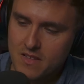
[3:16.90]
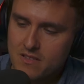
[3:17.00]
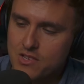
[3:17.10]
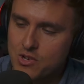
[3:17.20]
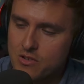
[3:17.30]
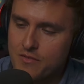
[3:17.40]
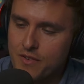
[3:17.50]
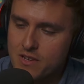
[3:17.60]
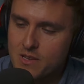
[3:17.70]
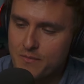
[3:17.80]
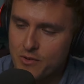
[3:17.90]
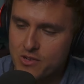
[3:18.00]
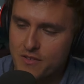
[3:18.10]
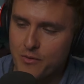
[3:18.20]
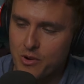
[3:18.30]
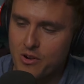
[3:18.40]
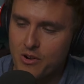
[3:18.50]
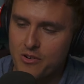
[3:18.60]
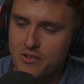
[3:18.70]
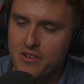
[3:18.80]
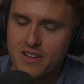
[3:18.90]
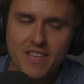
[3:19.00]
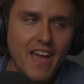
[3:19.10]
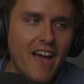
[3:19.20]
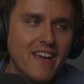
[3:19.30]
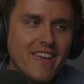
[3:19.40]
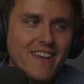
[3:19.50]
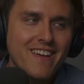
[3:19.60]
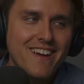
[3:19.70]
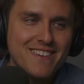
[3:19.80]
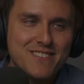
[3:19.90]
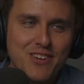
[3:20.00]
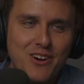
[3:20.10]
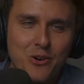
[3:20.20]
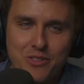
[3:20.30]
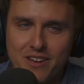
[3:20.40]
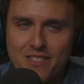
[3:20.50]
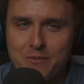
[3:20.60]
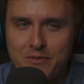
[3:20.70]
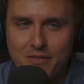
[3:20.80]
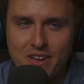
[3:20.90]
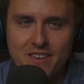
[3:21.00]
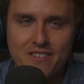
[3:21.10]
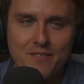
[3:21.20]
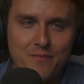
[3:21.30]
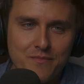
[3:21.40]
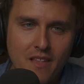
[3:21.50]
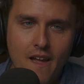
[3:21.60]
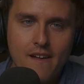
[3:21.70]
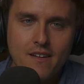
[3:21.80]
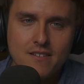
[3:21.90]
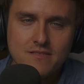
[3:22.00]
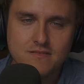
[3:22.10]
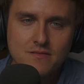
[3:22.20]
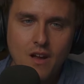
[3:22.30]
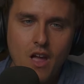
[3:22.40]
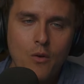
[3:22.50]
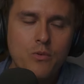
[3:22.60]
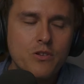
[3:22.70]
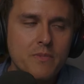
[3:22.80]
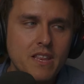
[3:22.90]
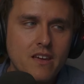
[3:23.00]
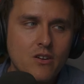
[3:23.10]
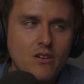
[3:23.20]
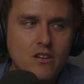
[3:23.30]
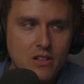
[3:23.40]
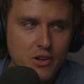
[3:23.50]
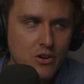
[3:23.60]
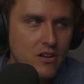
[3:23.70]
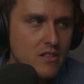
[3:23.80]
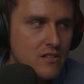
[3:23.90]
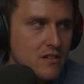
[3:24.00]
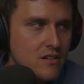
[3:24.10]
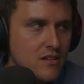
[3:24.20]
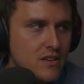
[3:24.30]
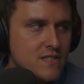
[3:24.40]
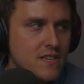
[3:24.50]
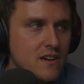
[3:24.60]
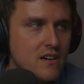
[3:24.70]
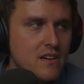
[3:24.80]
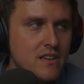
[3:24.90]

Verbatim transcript: Did you hear the fucked up version of Work Harder? Yeah. I saw. Hold on. Let me find it. What do you mean he couldn't clear it? It's a.